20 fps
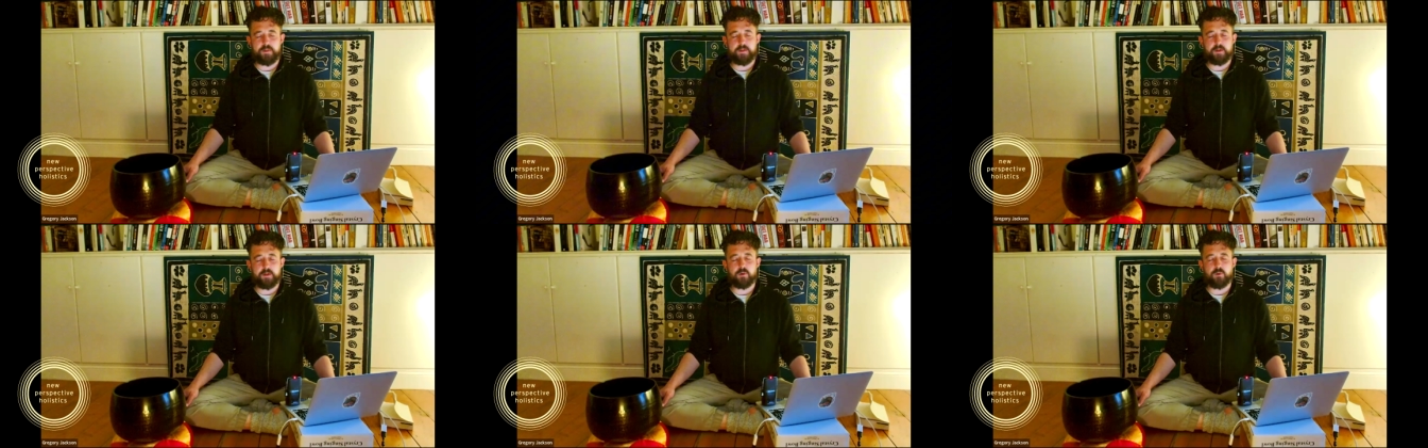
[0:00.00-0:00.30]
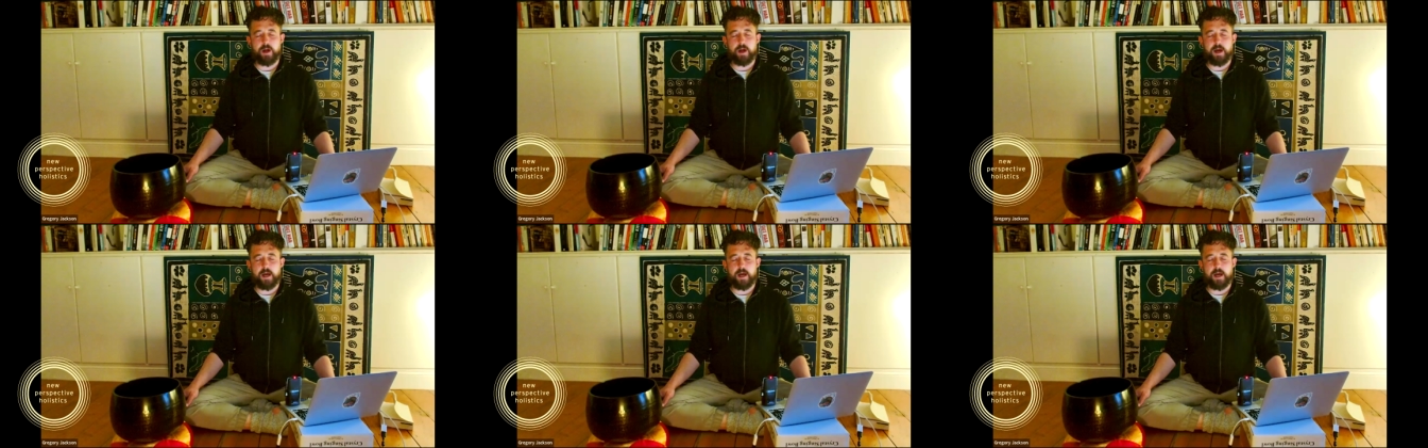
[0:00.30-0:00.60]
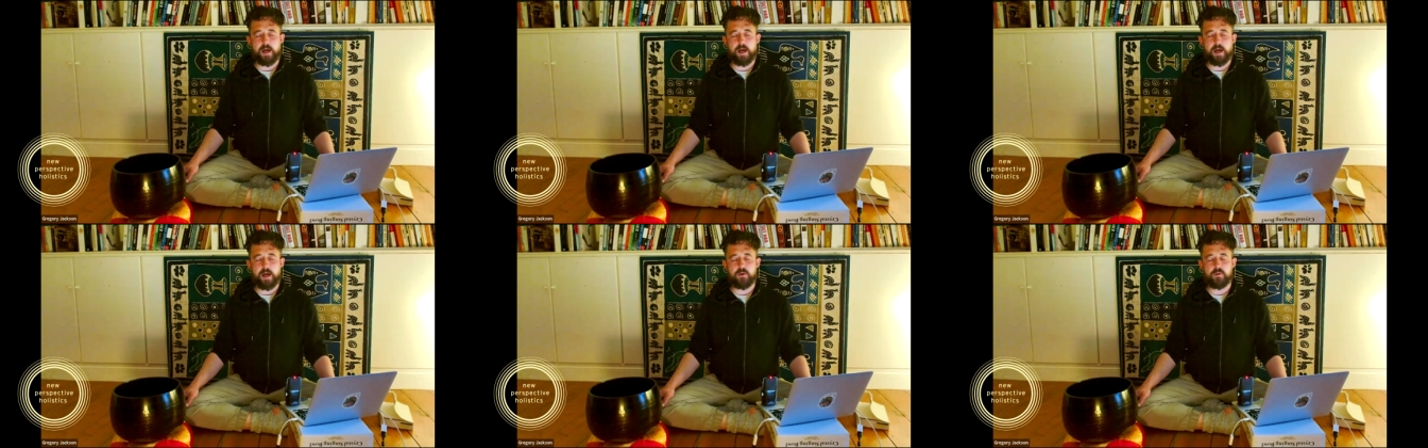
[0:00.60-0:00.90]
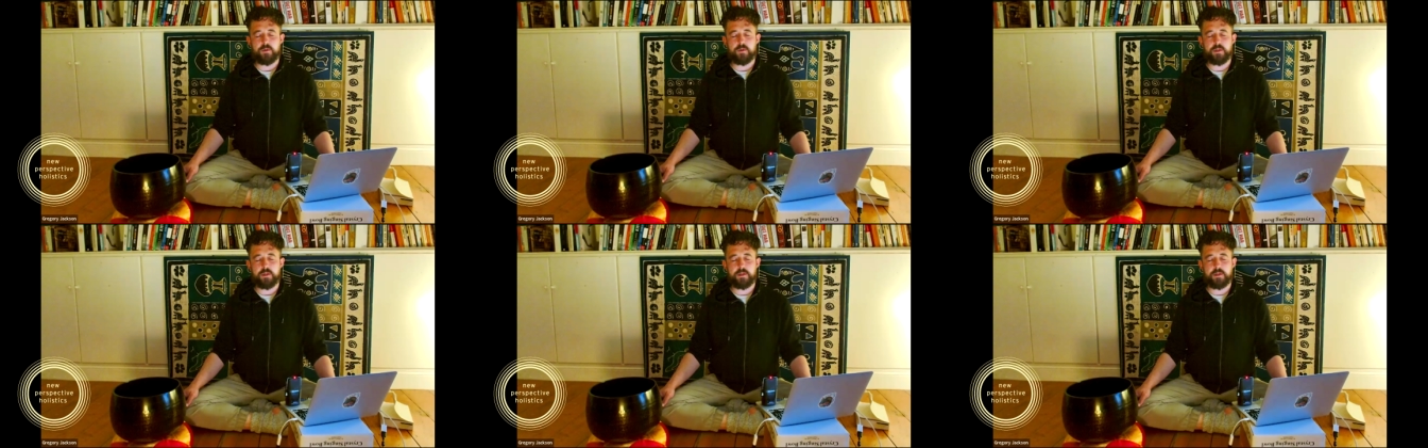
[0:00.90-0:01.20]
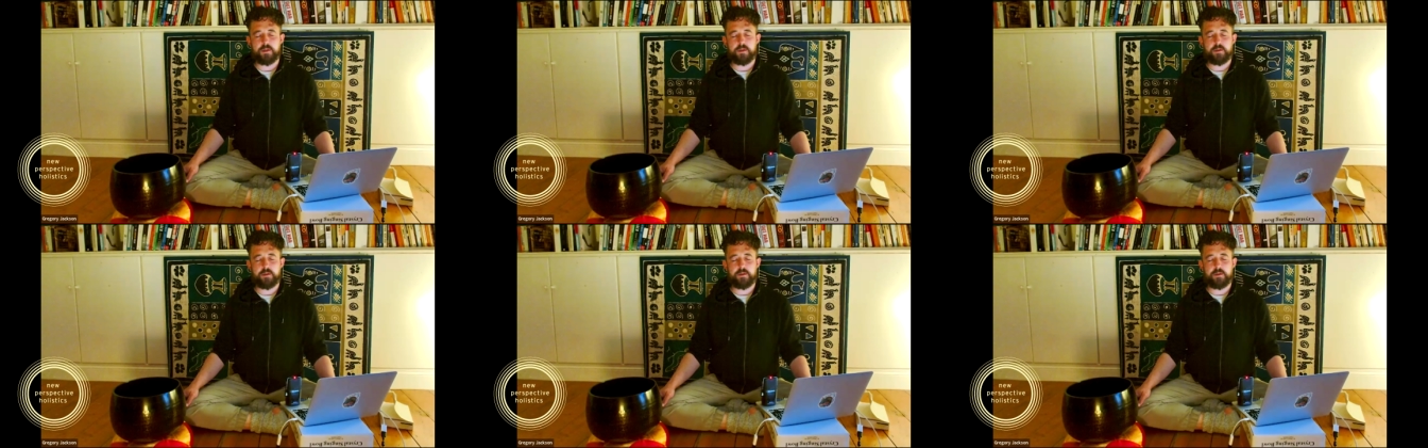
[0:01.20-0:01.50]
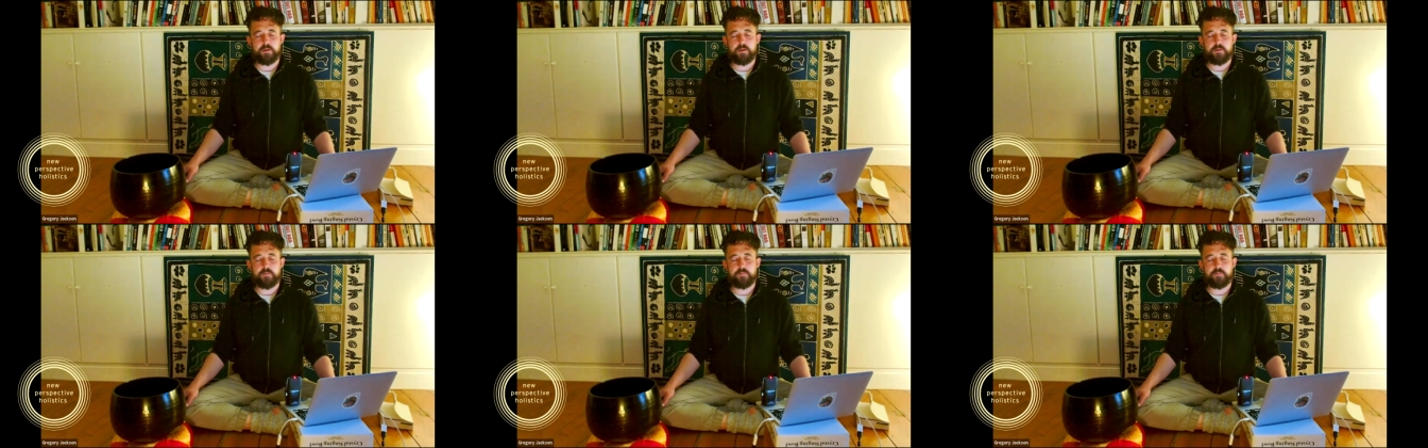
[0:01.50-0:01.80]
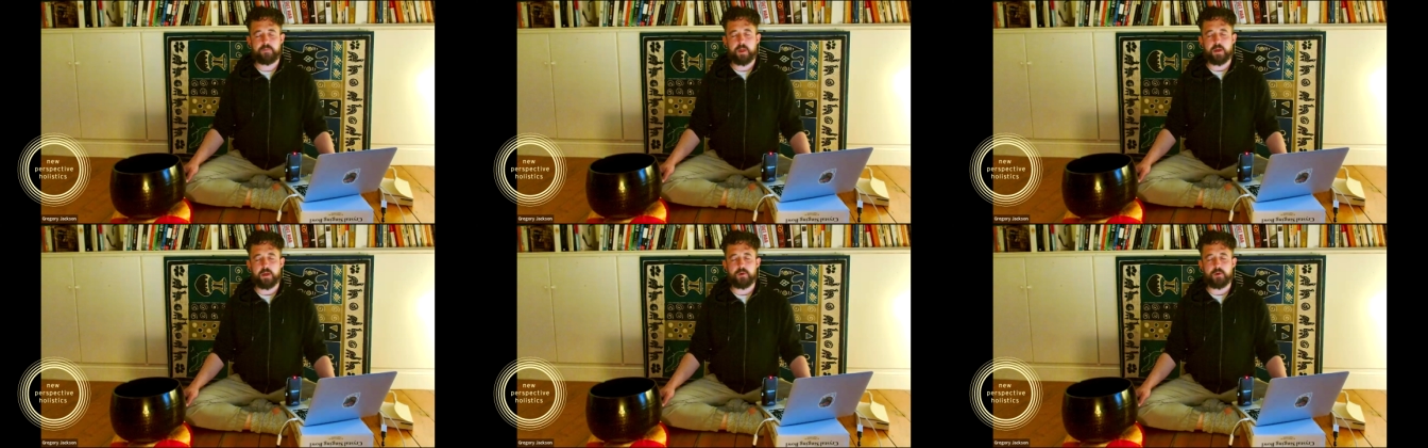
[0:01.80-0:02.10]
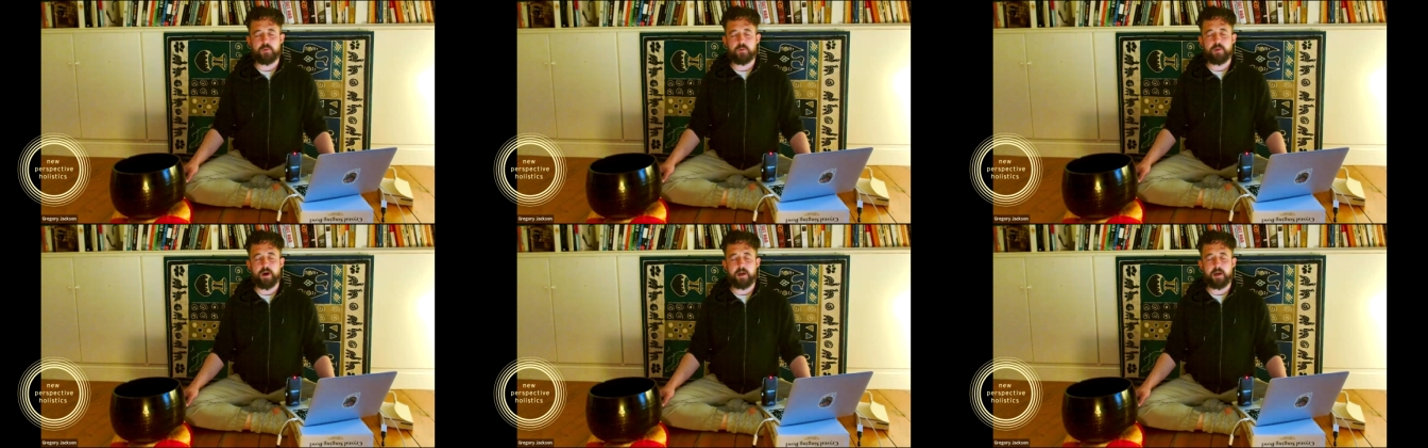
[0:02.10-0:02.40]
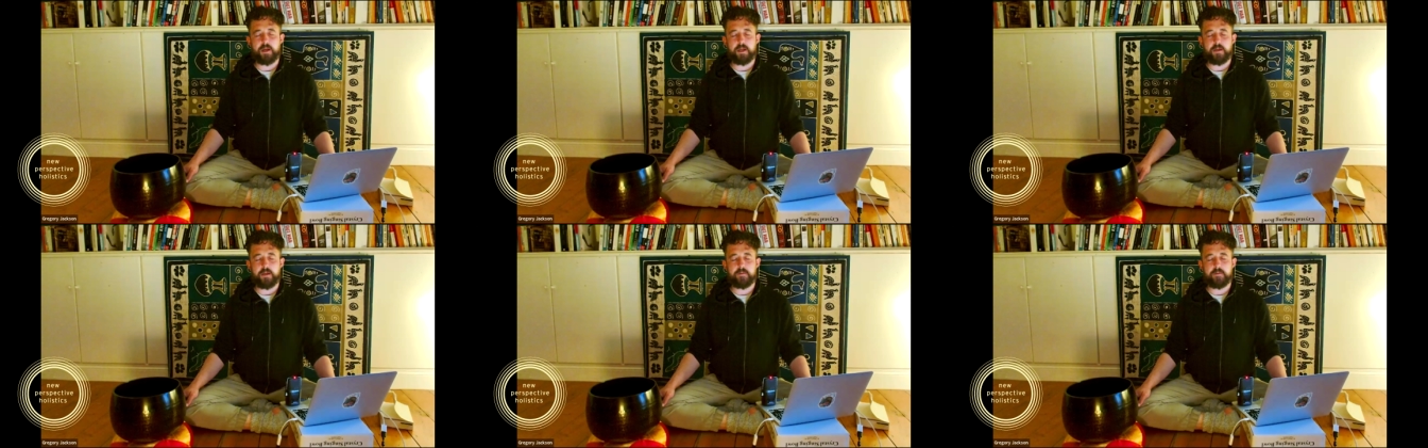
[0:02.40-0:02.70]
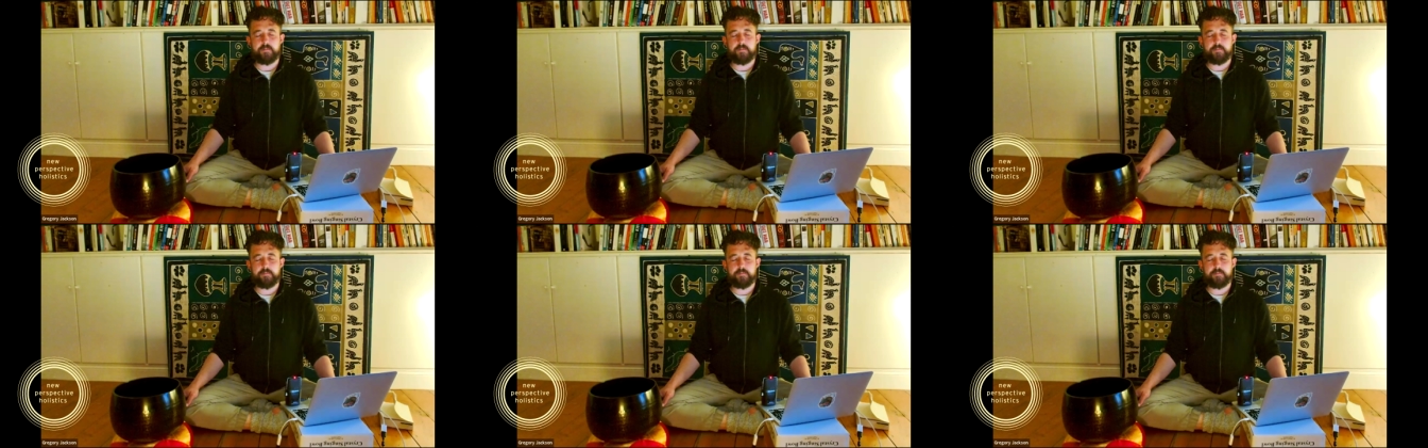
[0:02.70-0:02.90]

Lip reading: the ground and your body.